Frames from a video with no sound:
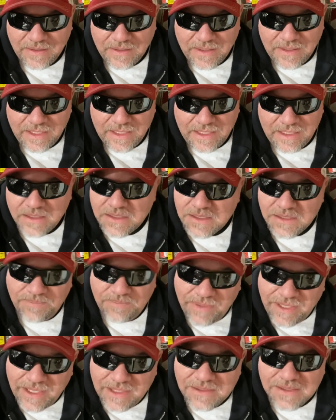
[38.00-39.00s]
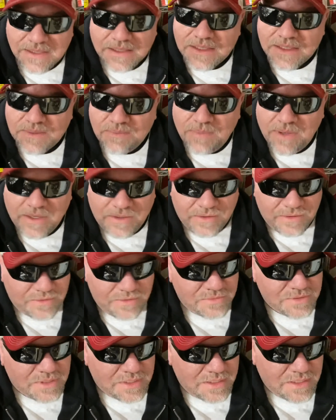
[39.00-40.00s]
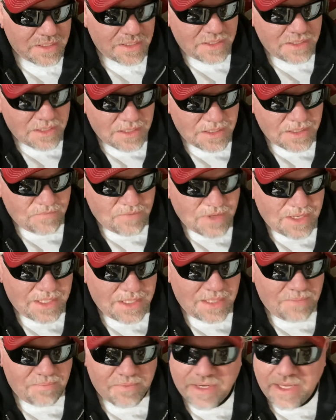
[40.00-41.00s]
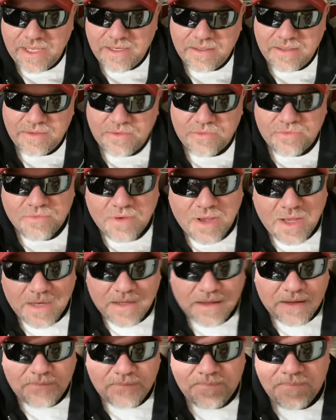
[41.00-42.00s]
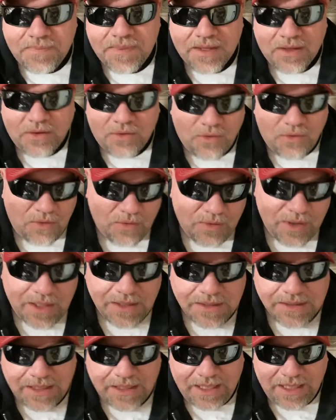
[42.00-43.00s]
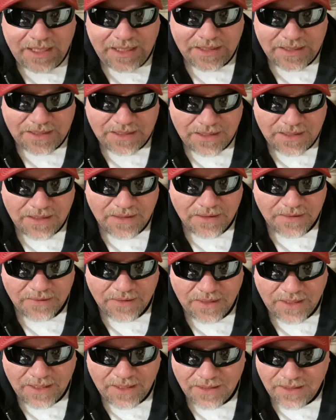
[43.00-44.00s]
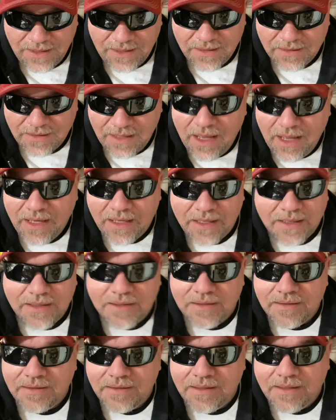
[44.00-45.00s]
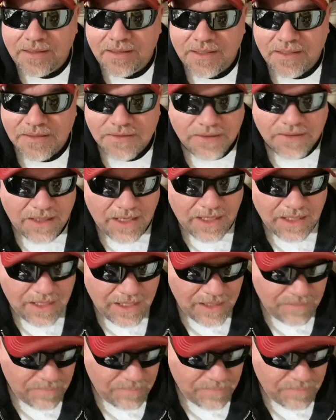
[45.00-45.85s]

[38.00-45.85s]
it spits, it sputters. You've got to keep your hand on the throttle, or else it'll die. So you got to keep it